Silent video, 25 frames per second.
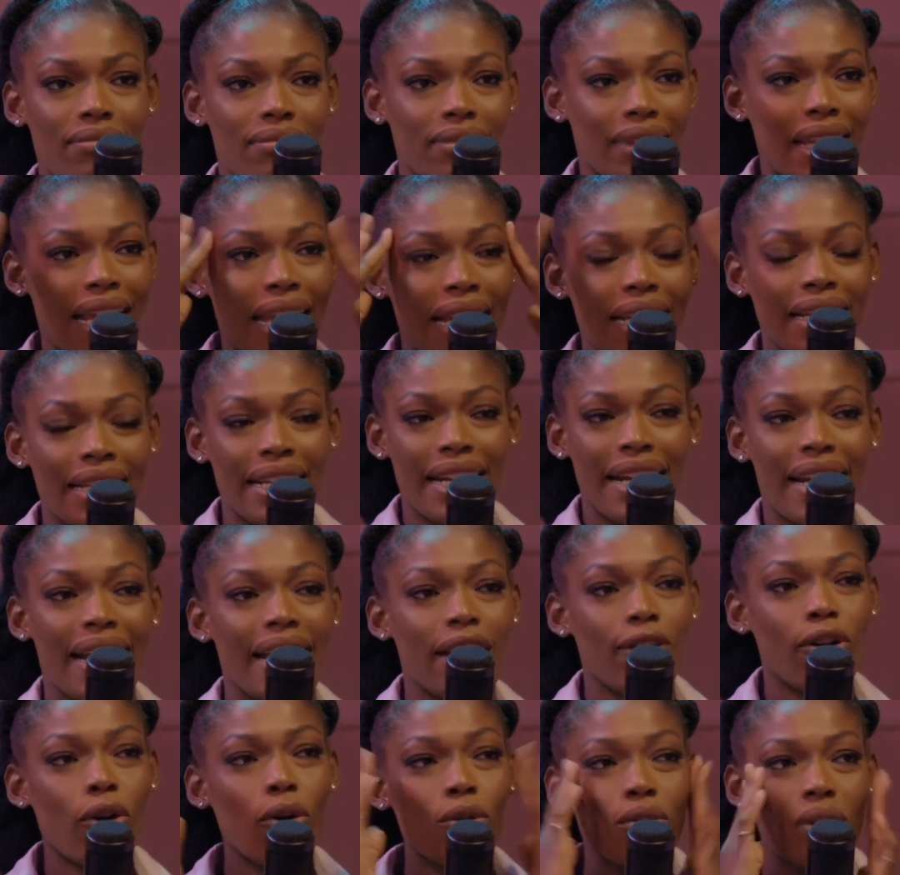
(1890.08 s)
thing in their
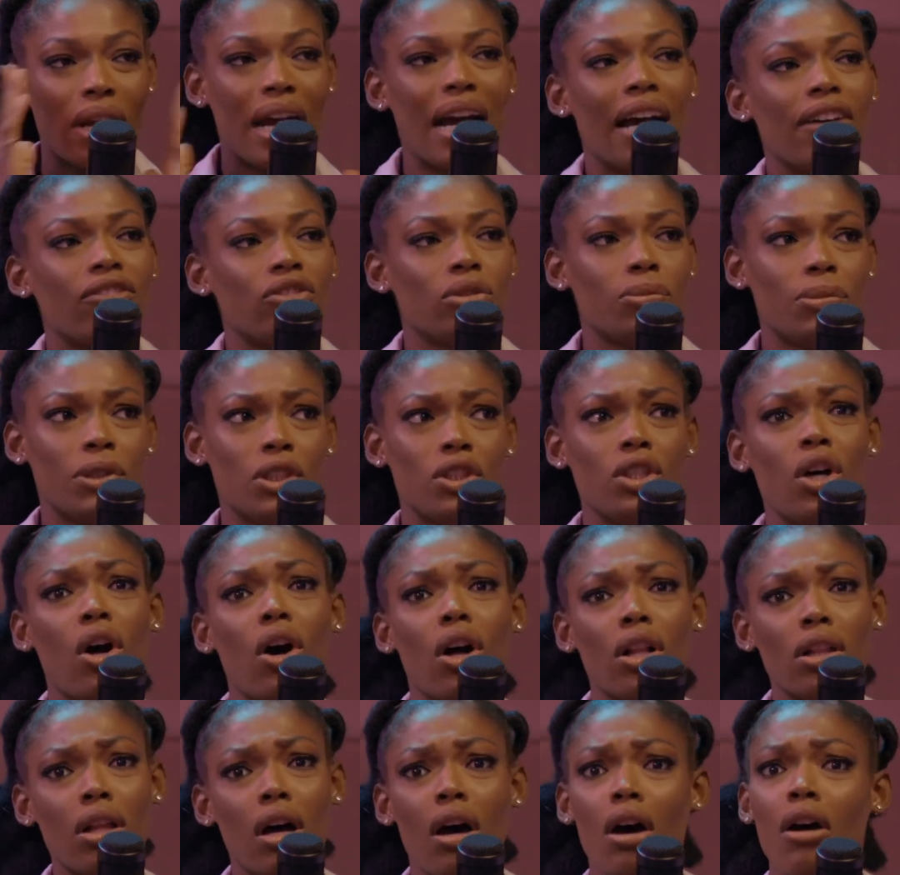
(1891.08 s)
head, oh, you have to be
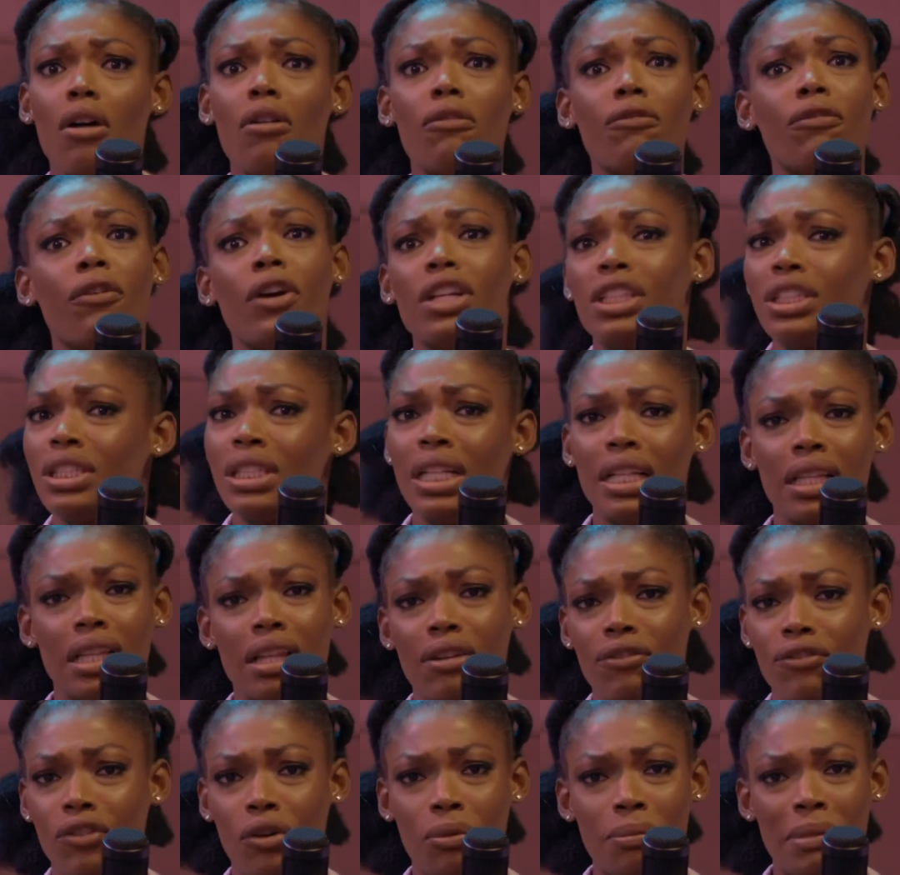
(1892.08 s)
tall. Fortunately
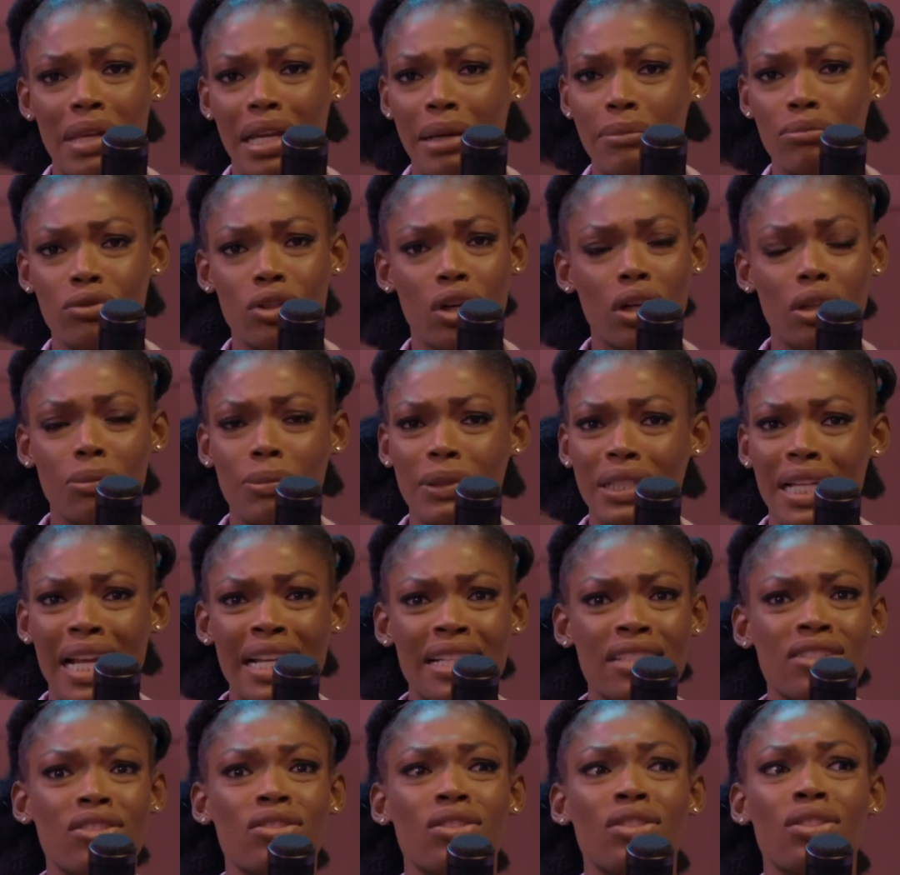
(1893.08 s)
for me, I'm tall, but that
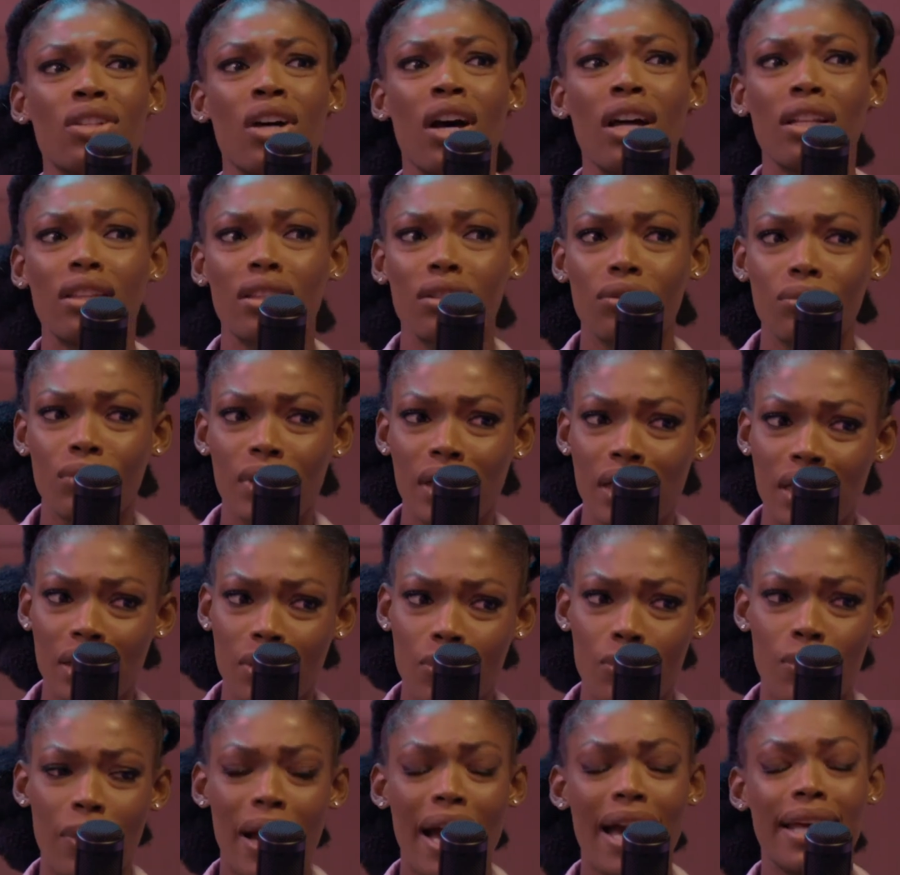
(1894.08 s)
is not the
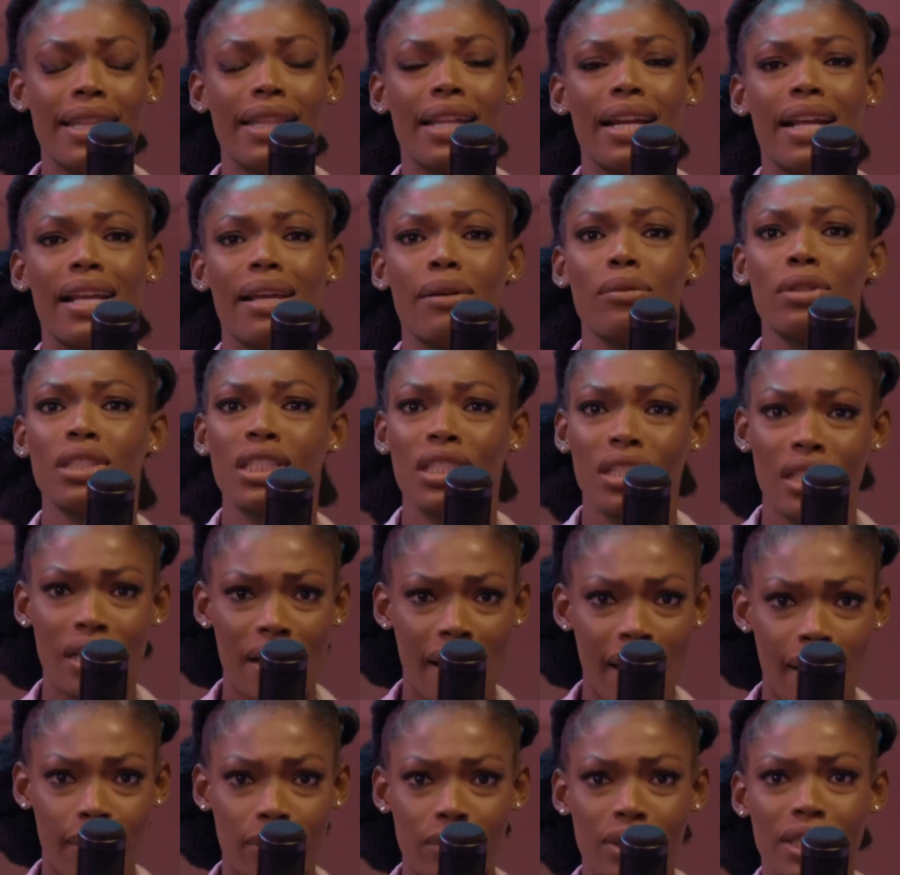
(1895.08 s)
reason why that I was
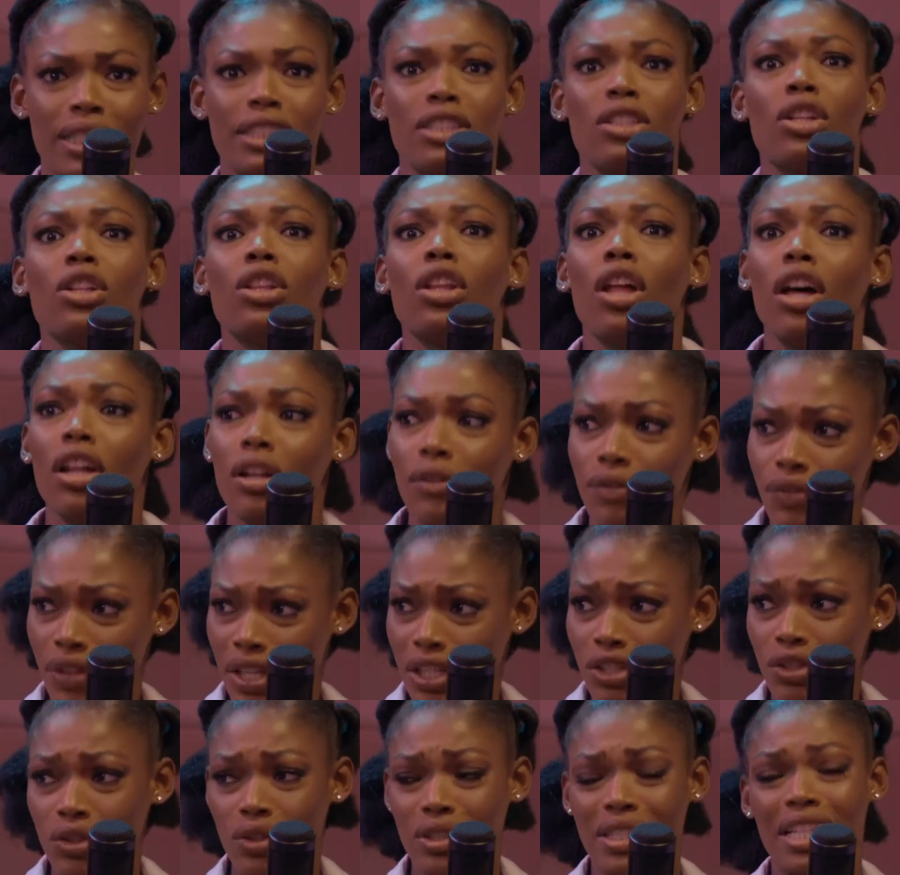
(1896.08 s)
crowned. There's a lot of
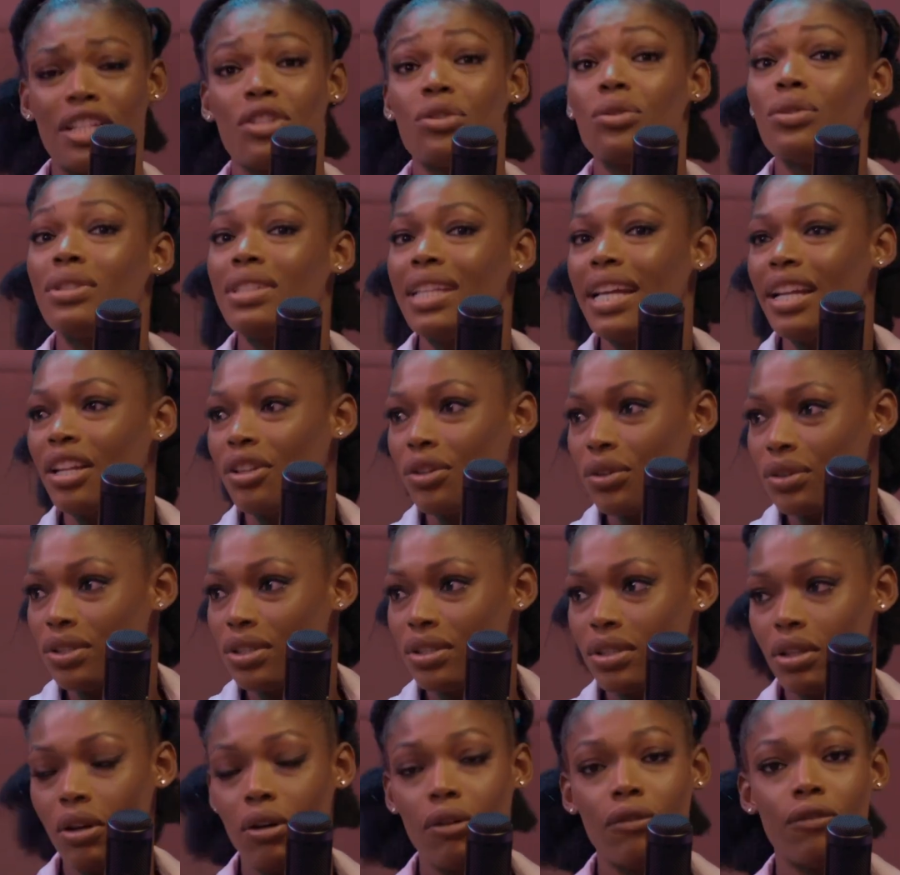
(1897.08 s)
things to say. You said it
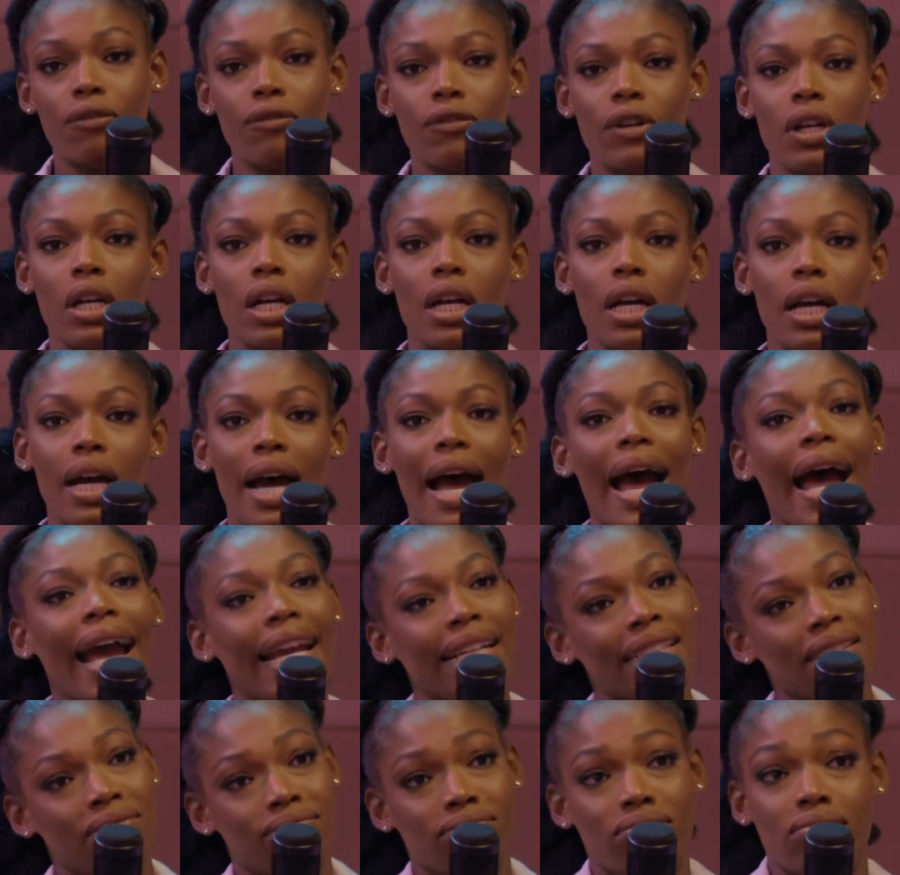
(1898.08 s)
yourself. Right.
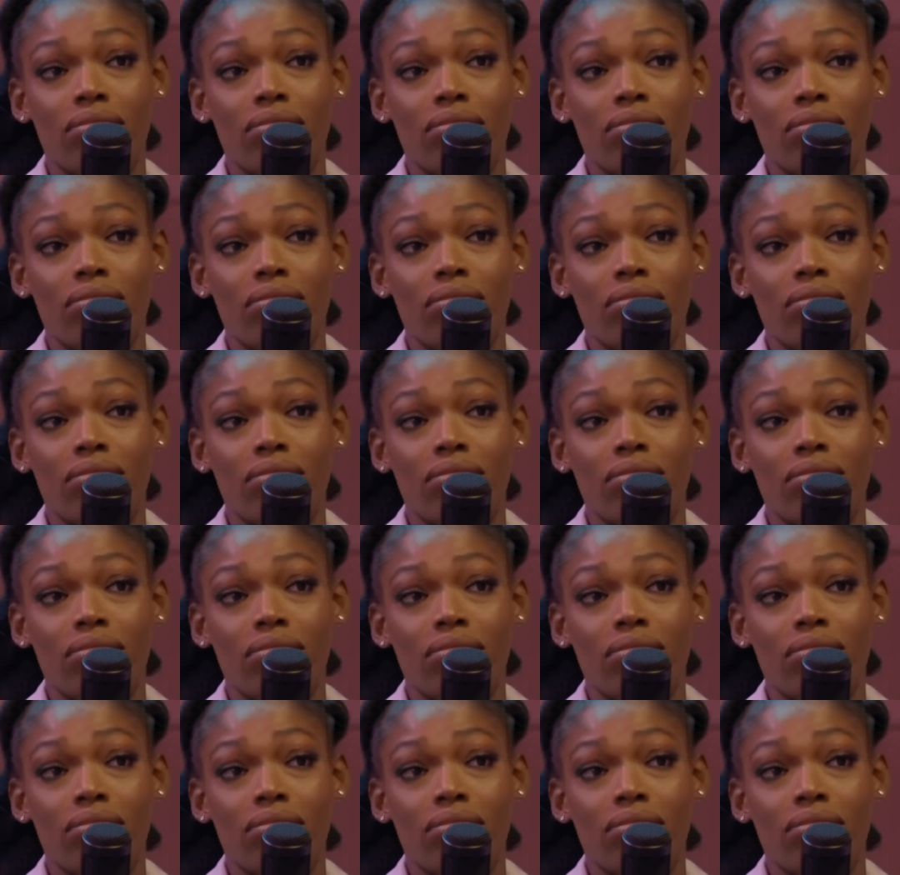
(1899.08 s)
I